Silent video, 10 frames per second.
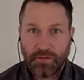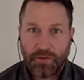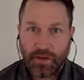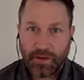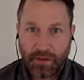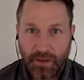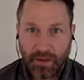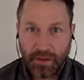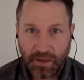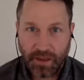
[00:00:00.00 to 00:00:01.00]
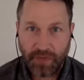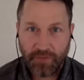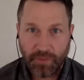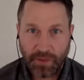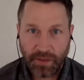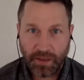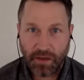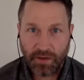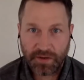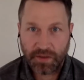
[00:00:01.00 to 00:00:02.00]
and get everybody kind of on
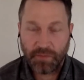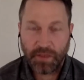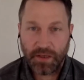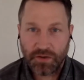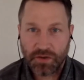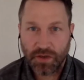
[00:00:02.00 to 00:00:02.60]
the same page.